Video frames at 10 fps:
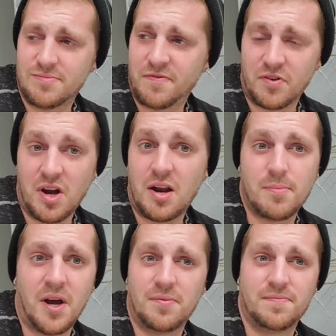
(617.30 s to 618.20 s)
forgot
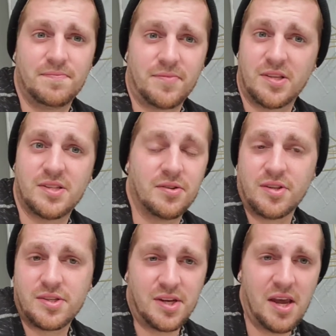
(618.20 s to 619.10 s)
about it. And still
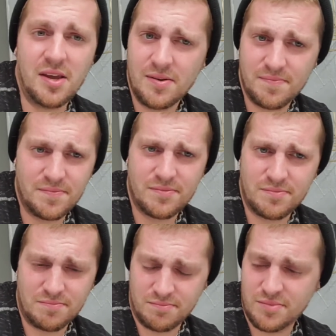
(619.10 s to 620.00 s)
this day,
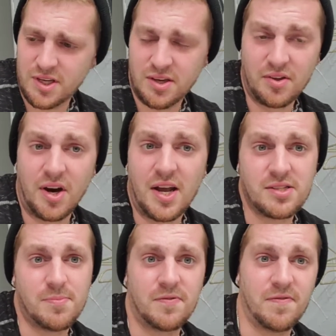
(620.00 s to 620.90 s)
the killer
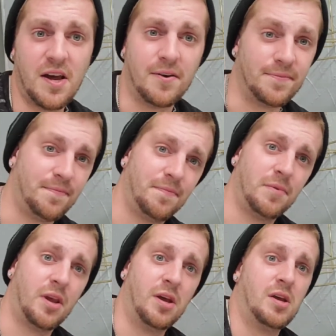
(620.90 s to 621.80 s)
hasn't been found.
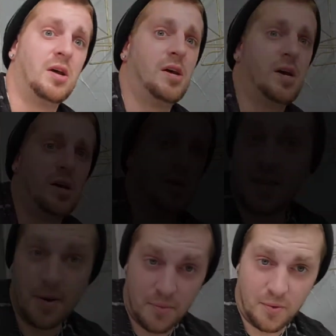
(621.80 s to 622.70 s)
Let's get into
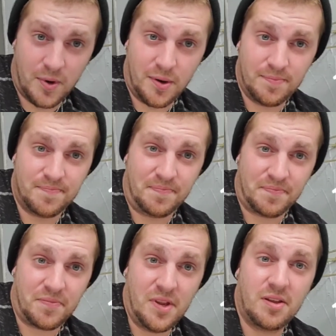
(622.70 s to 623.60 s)
number one.
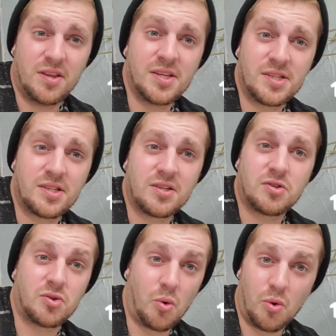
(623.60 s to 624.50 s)
This
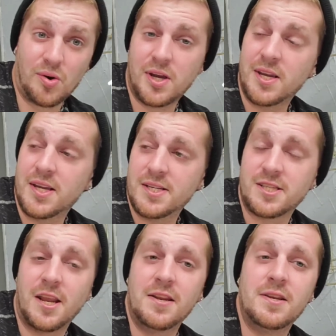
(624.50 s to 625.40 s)
story
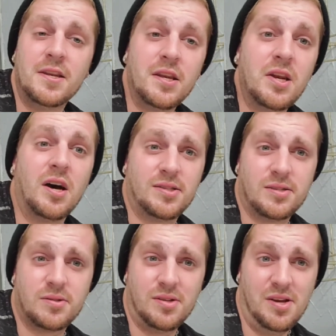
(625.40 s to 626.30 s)
is
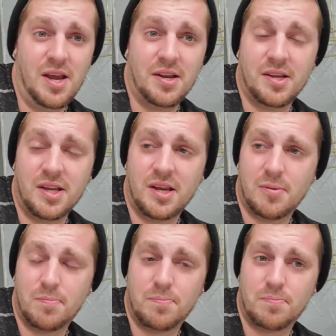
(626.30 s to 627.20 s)
nuts, and
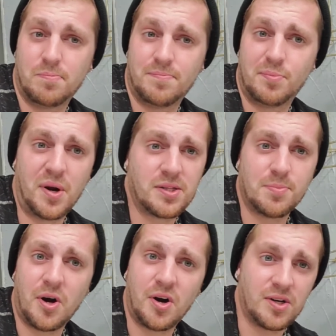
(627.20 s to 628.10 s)
it breaks
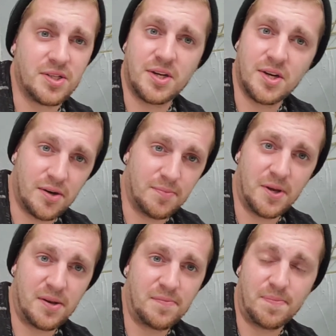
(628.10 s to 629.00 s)
my heart to hear it,
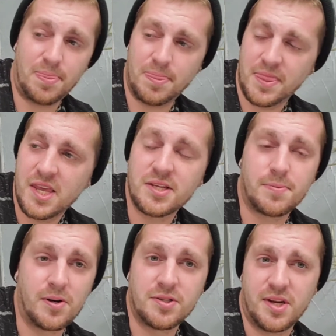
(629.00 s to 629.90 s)
man. This
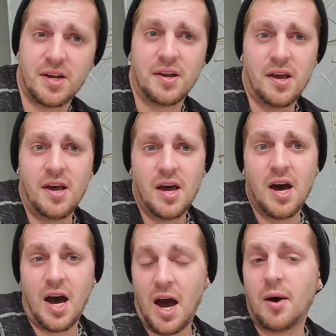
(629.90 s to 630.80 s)
person
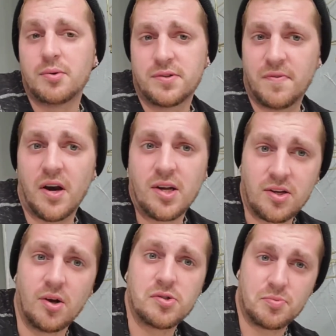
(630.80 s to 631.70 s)
I was very
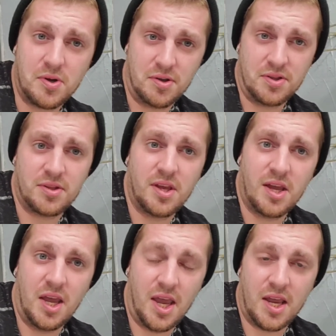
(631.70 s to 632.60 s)
close with,
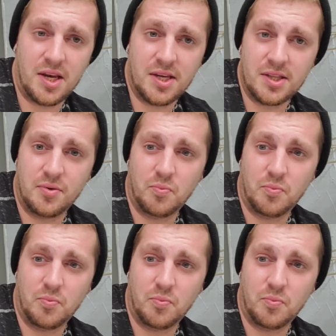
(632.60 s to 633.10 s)
and